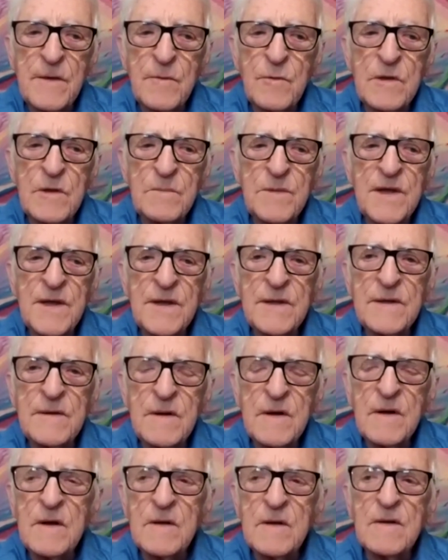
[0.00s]
that we
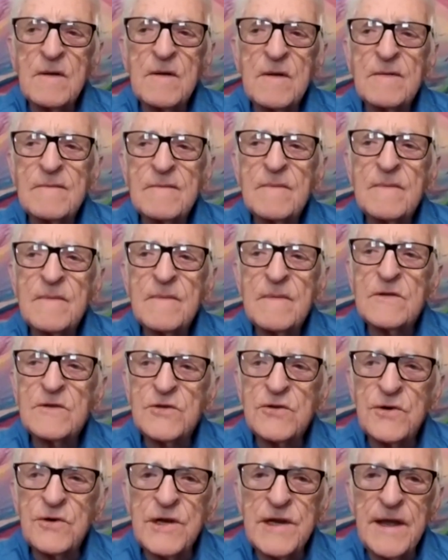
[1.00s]
may
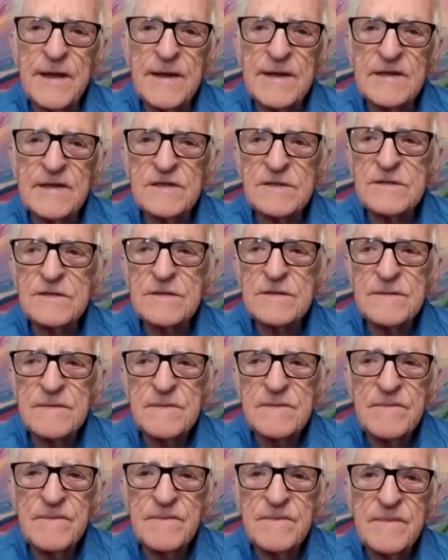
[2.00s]
join hands
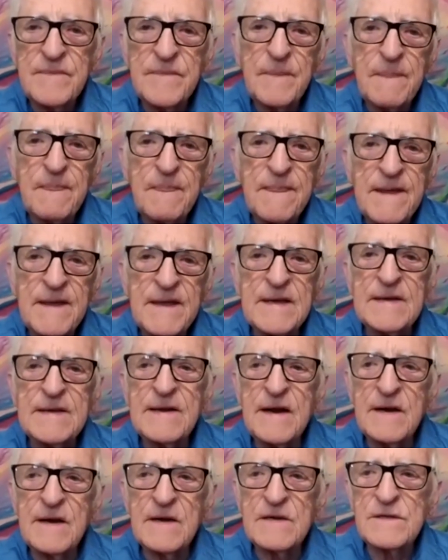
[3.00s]

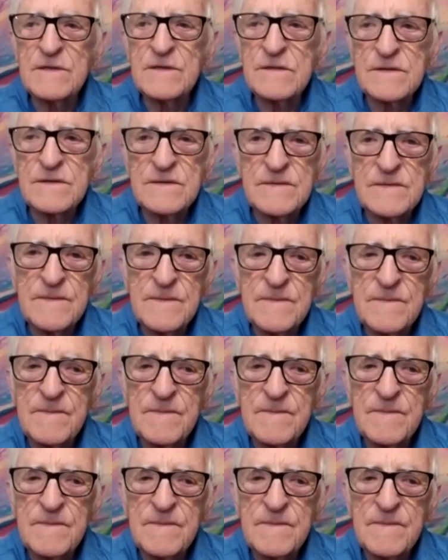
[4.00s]
and hearts,